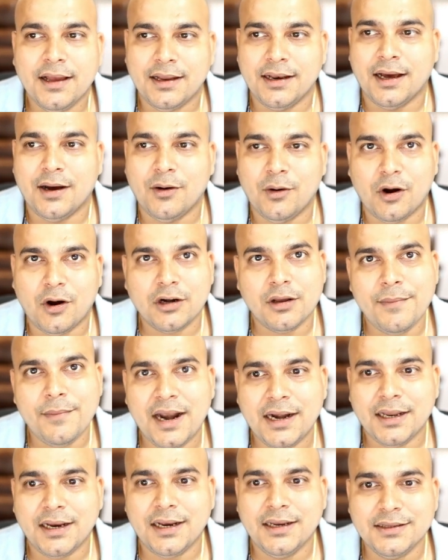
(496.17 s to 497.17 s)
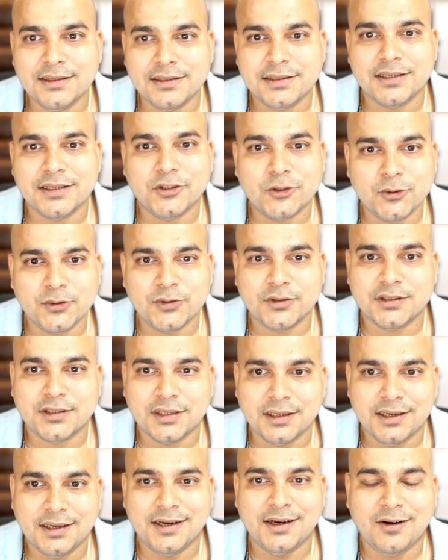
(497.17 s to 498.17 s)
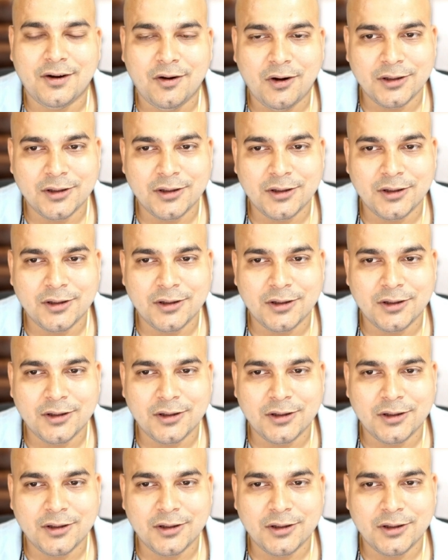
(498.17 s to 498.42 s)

Now automatically this issues uh,